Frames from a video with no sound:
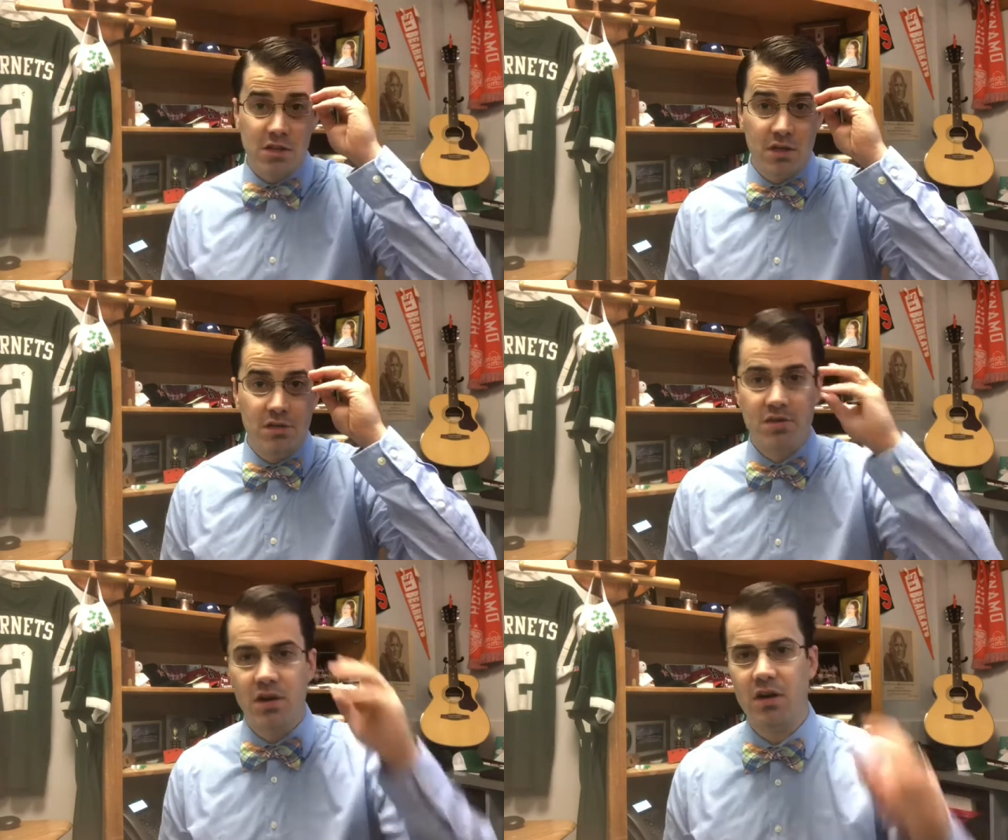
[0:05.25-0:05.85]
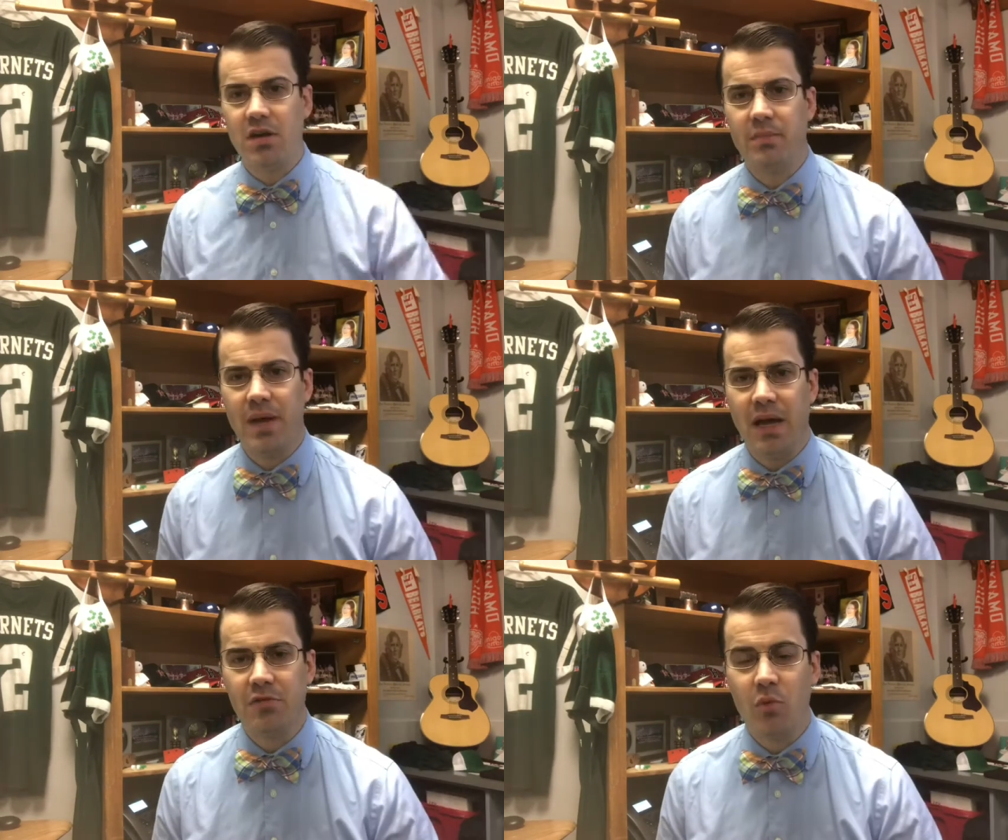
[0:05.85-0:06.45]
going to talk
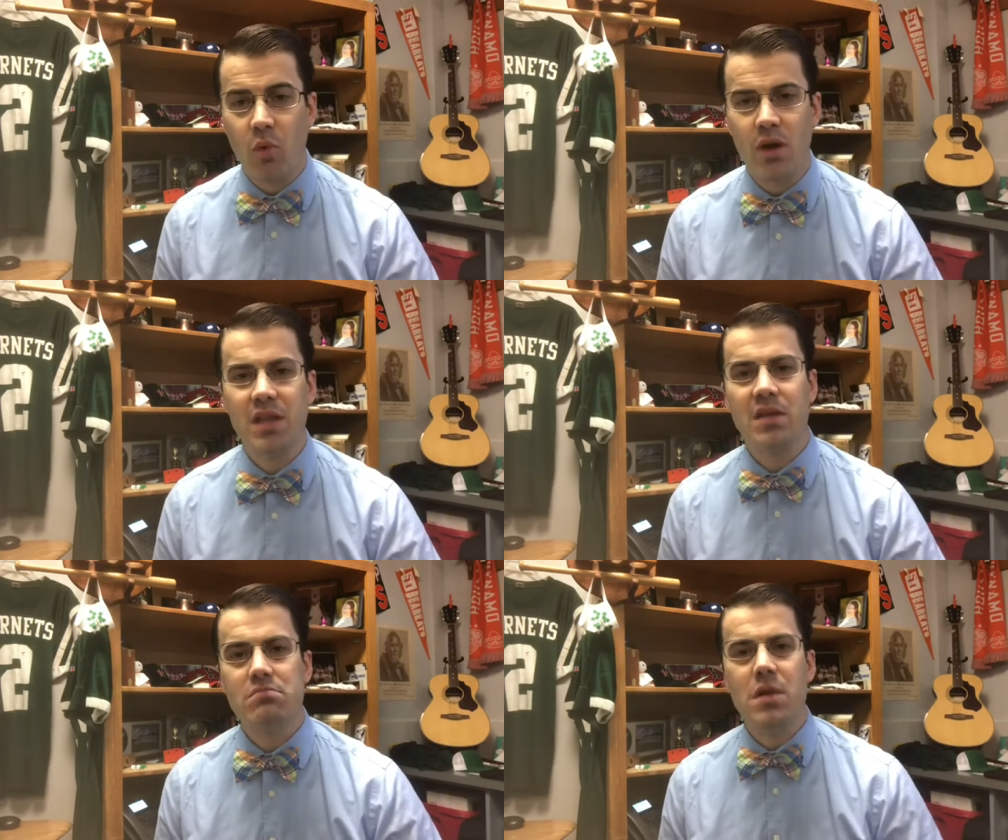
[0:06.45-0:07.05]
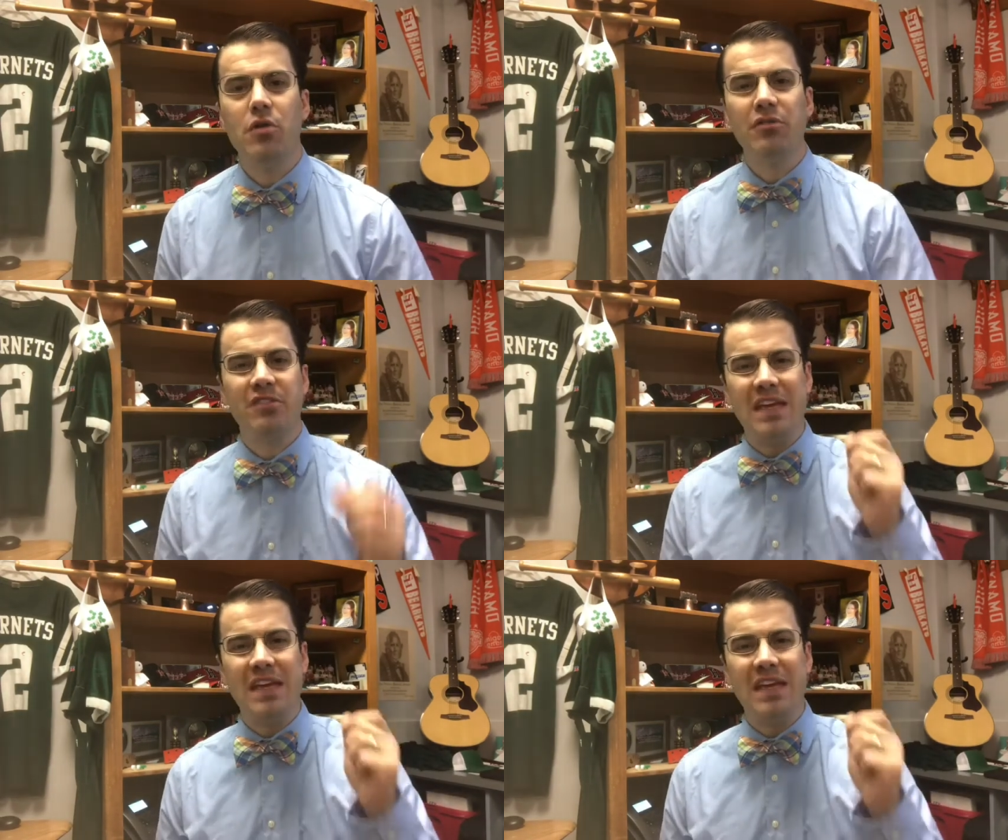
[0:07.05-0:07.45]
about one of the most